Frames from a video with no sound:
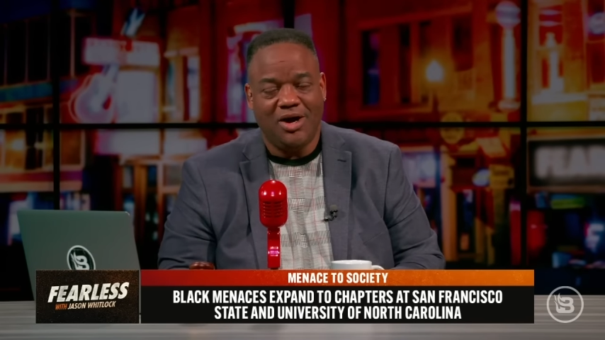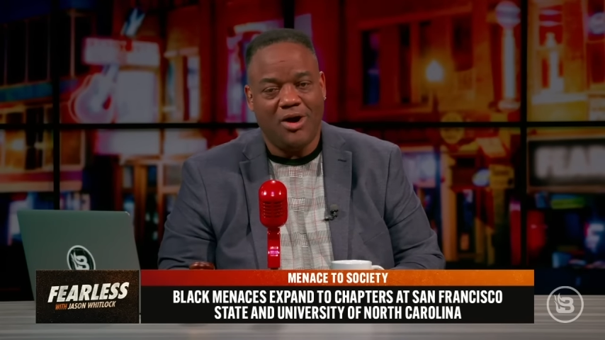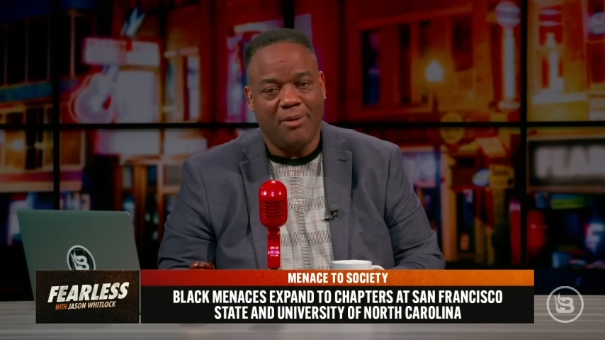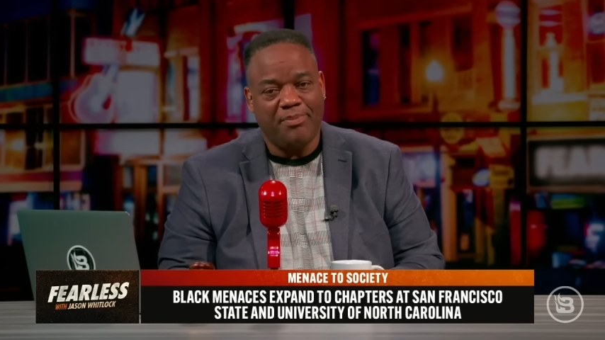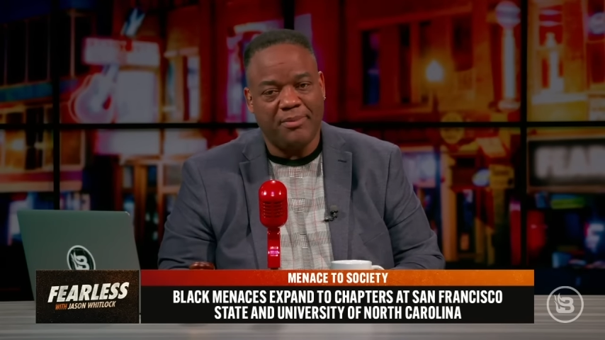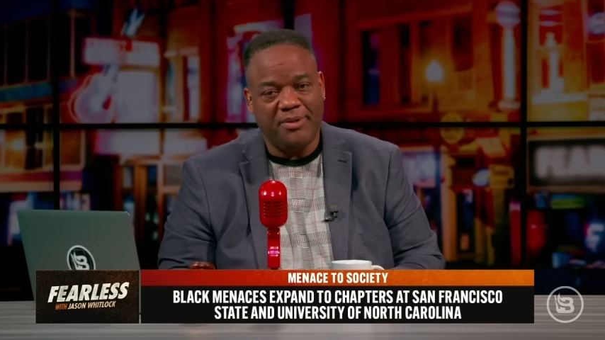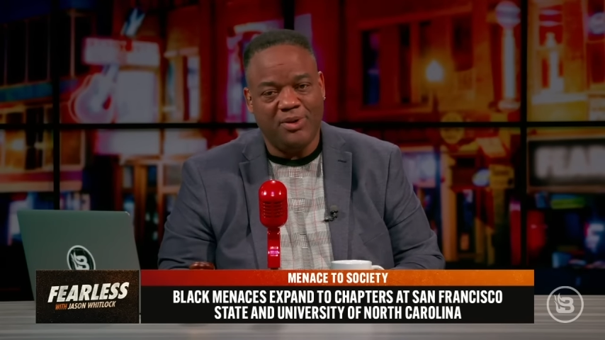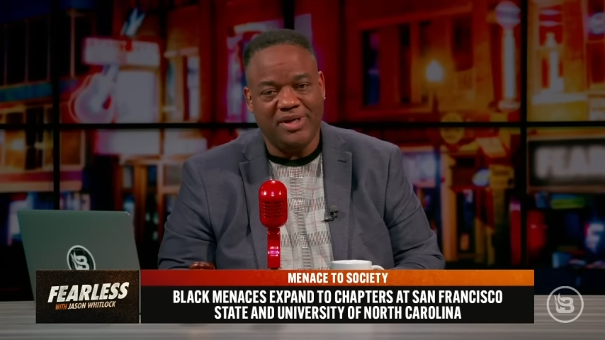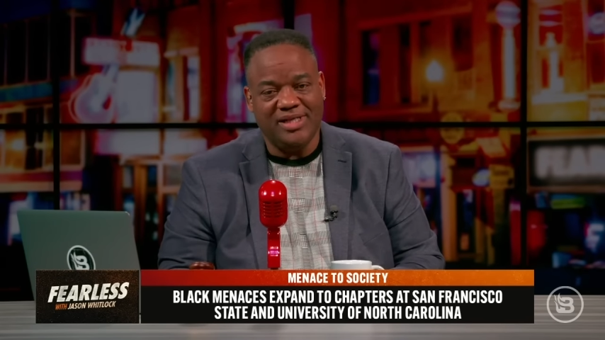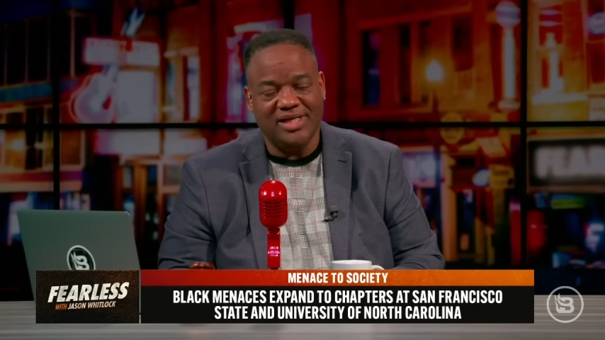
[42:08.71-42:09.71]
are
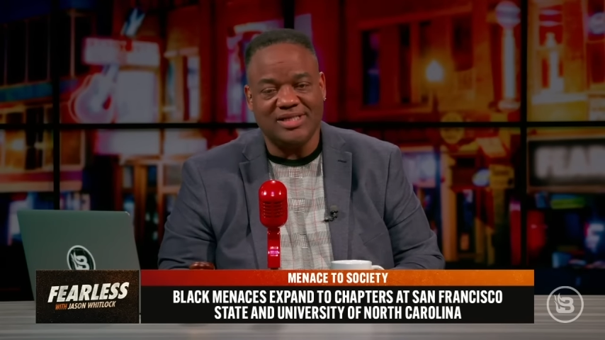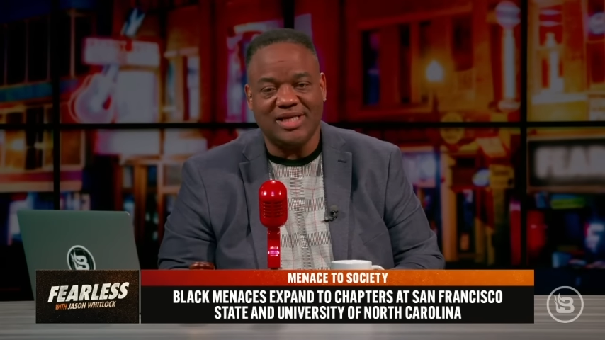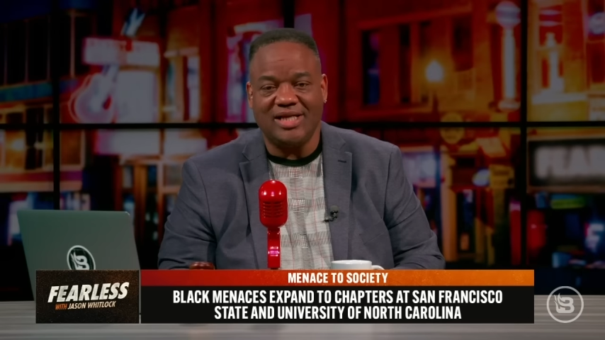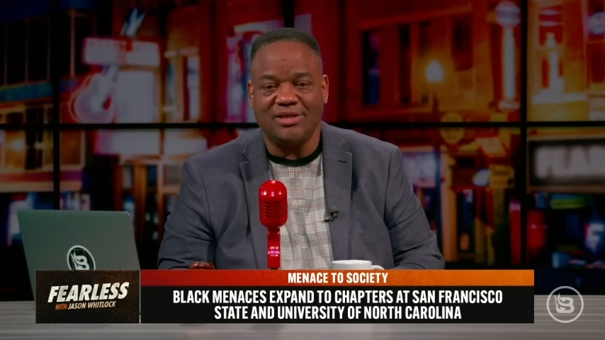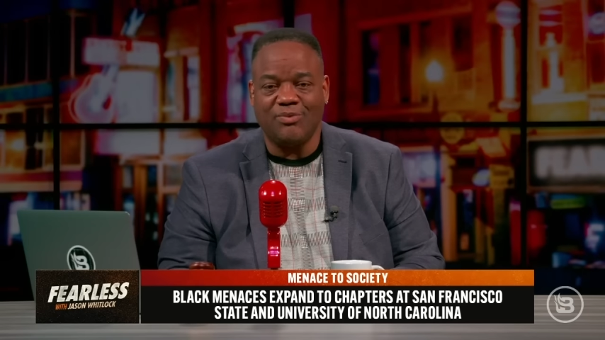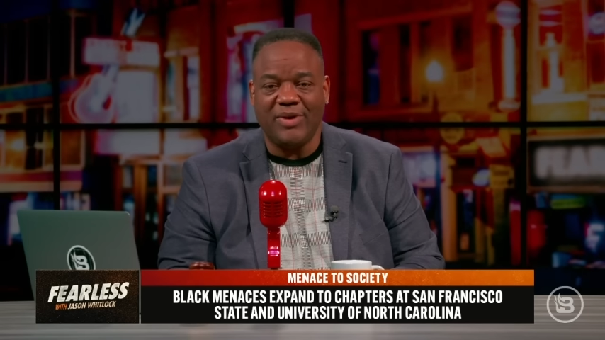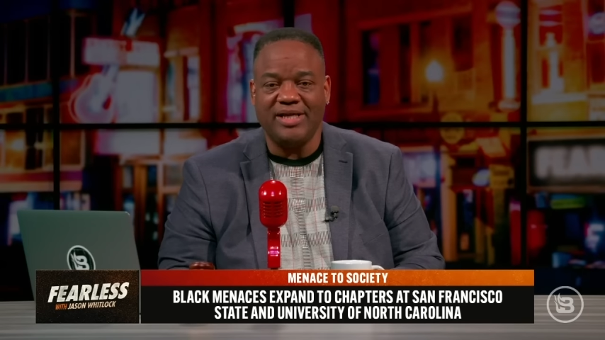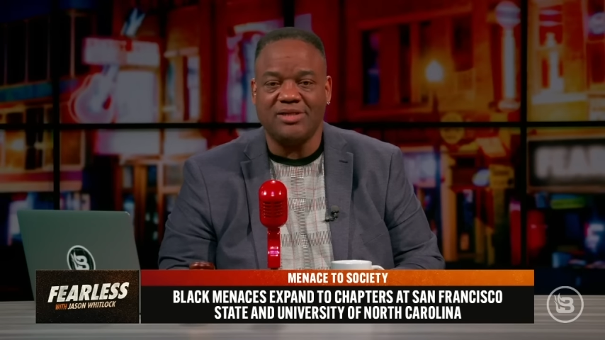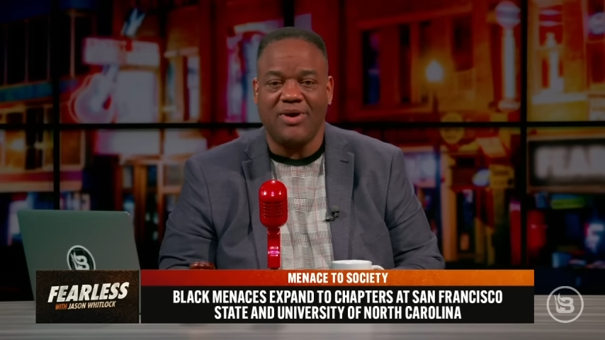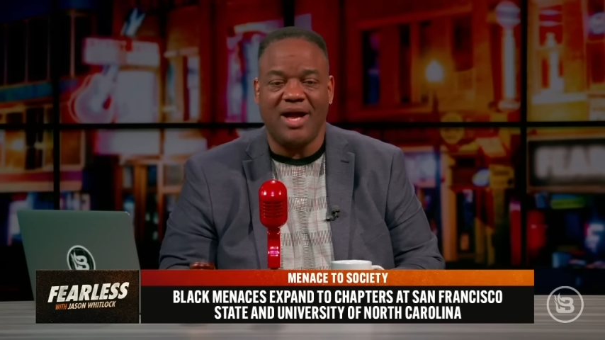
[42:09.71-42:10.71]
promoting this as a
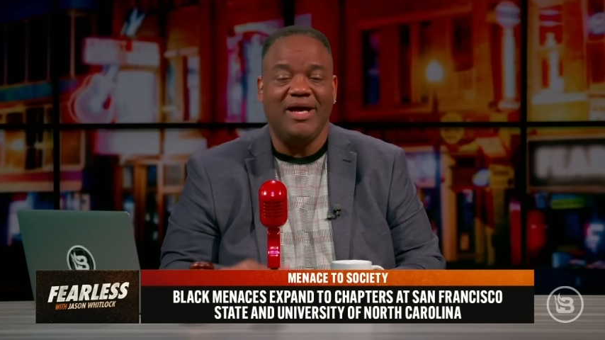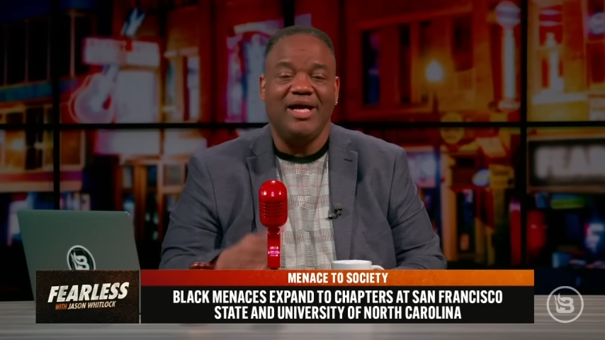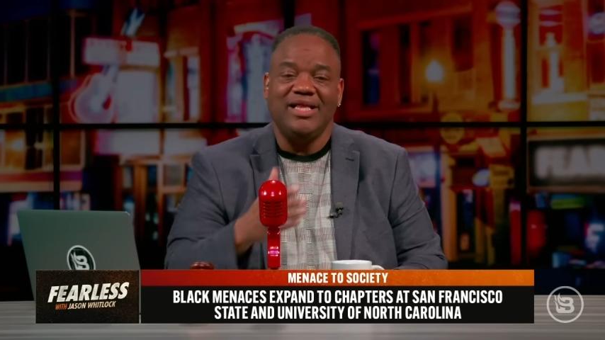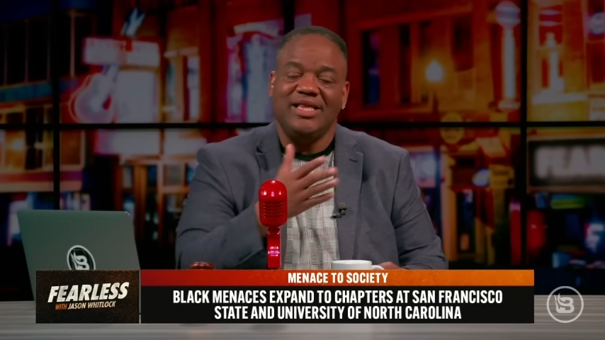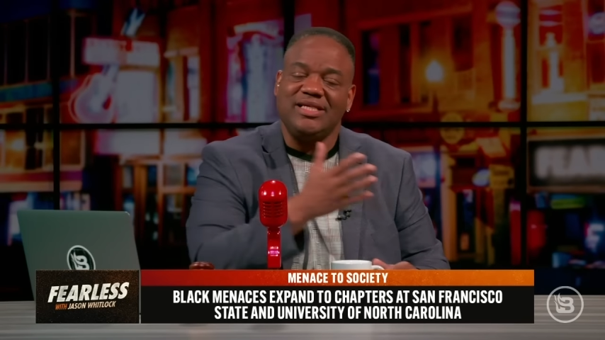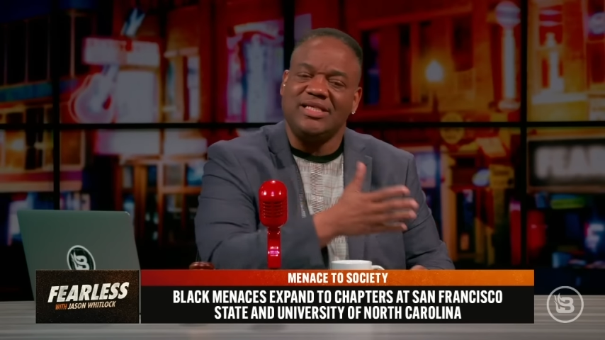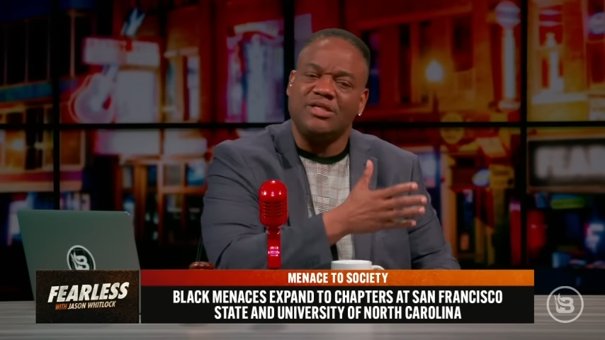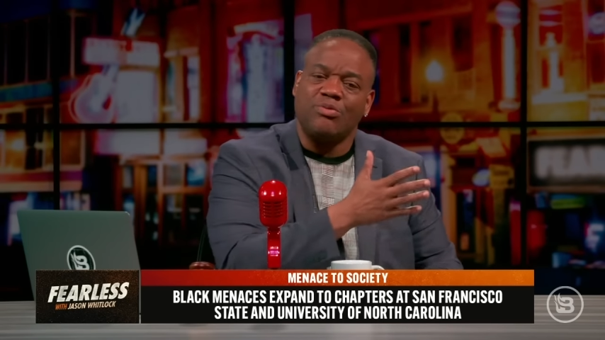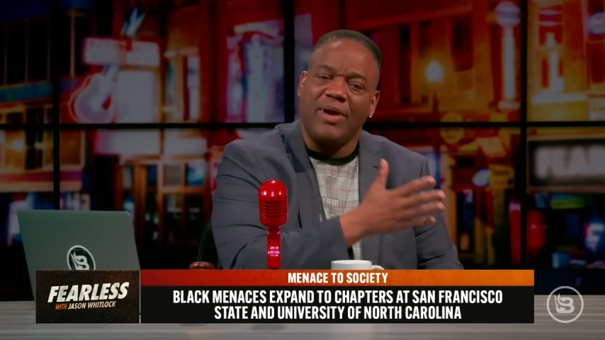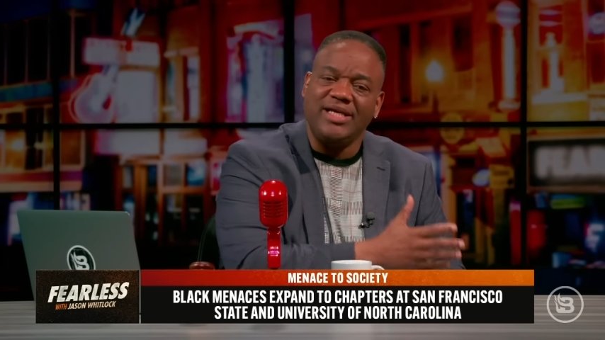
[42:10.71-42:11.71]
race crime. This
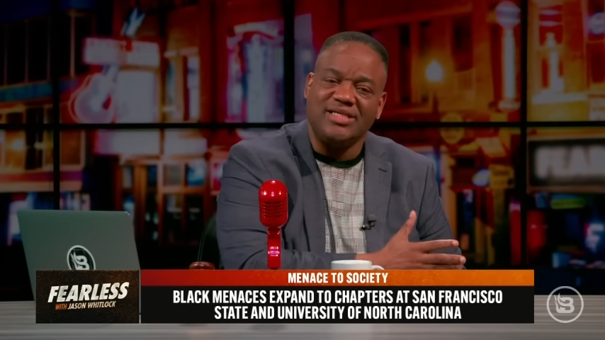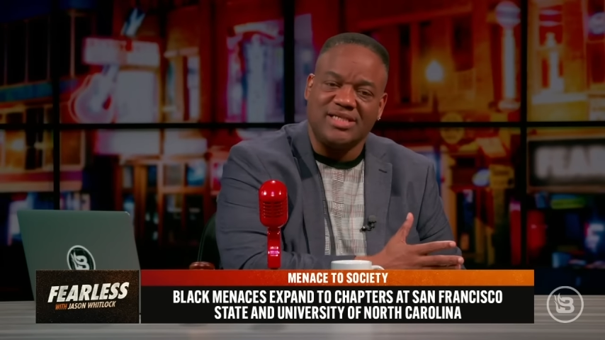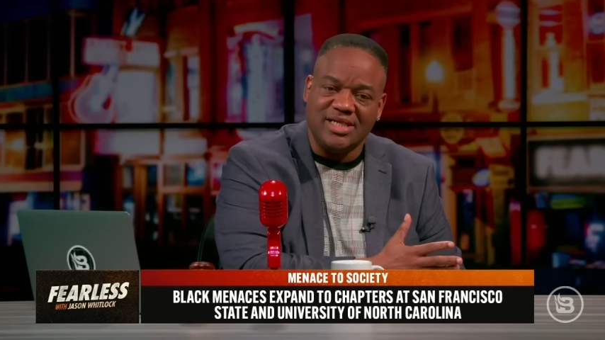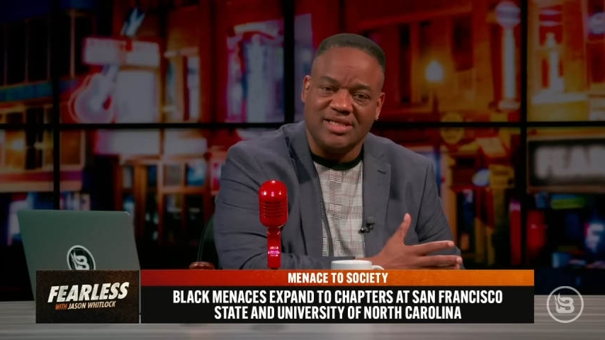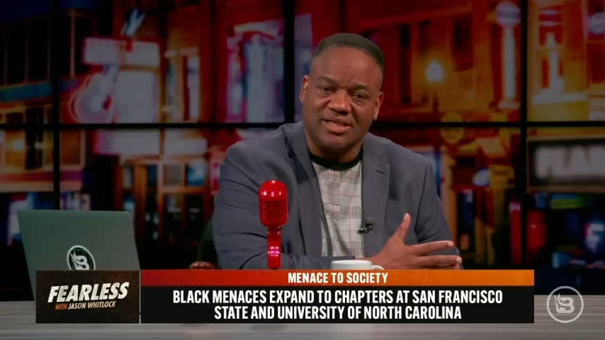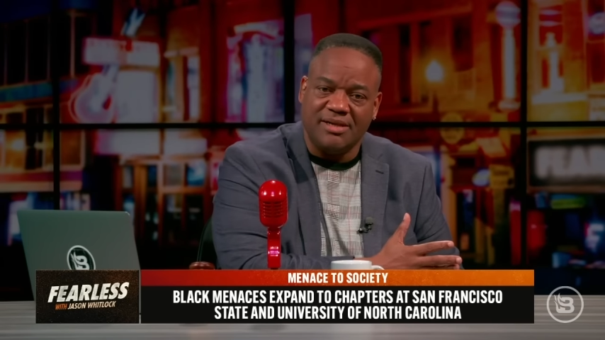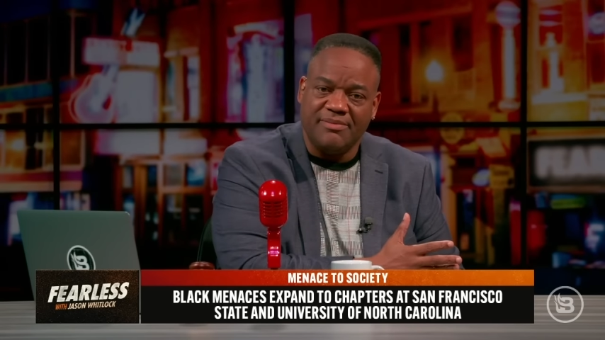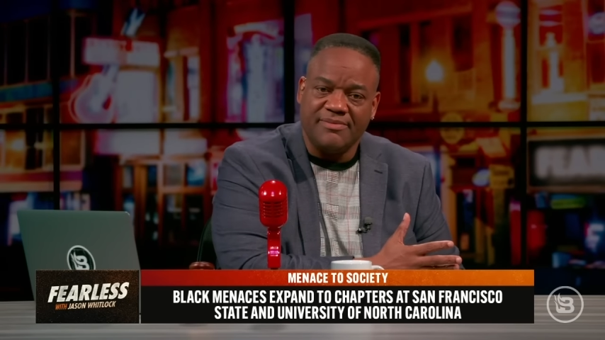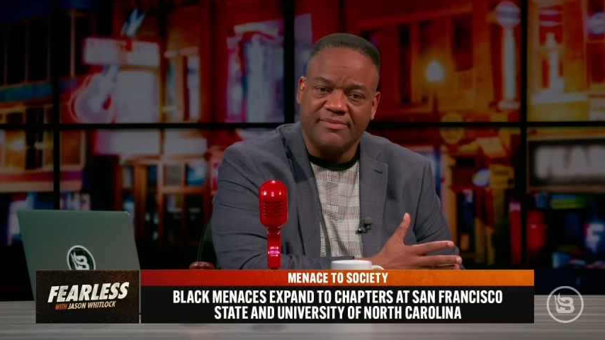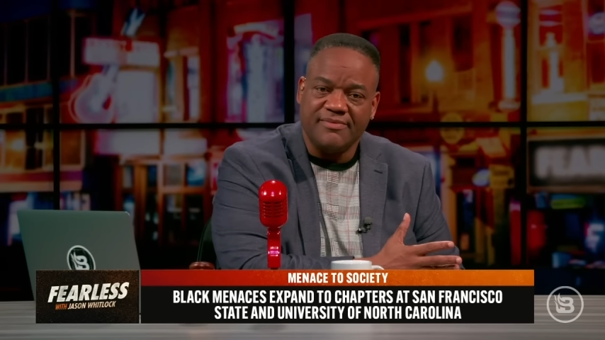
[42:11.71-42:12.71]
is
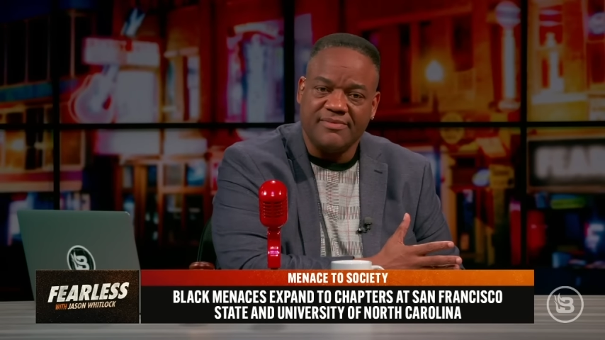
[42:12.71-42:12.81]
racism.